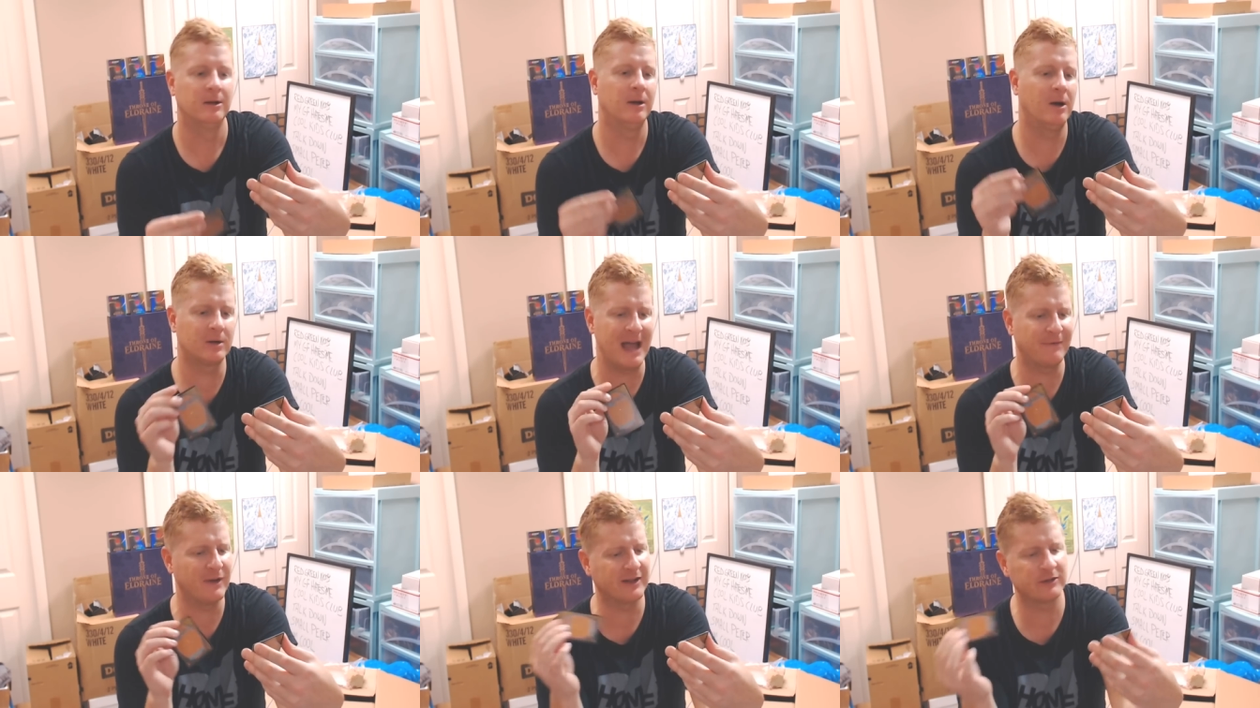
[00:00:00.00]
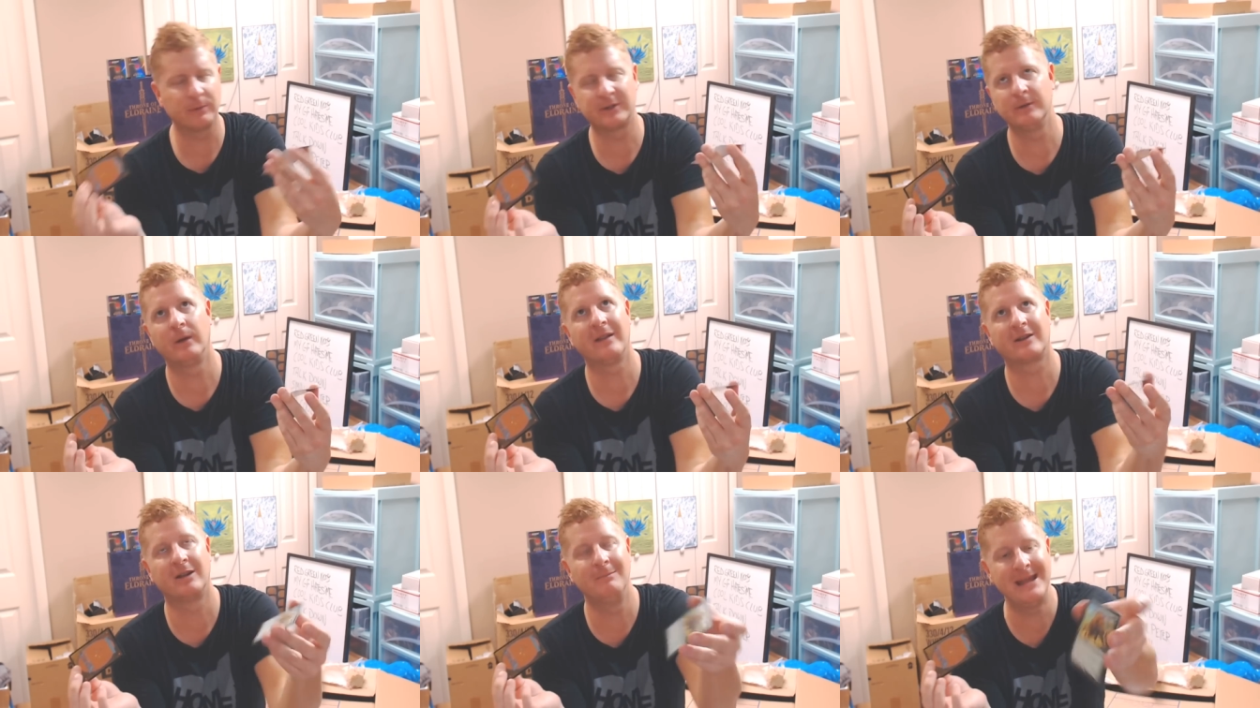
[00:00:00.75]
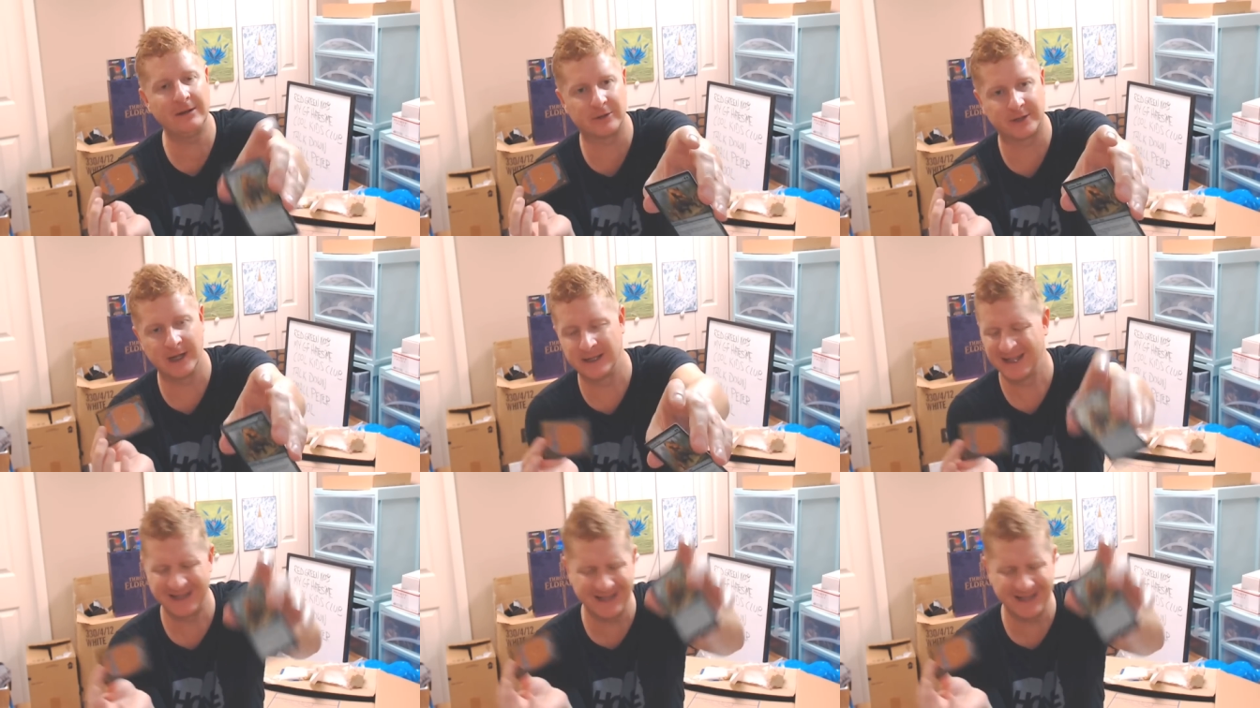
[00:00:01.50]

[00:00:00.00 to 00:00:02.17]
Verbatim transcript: Okay, I thought this was in one of the commander sets. That's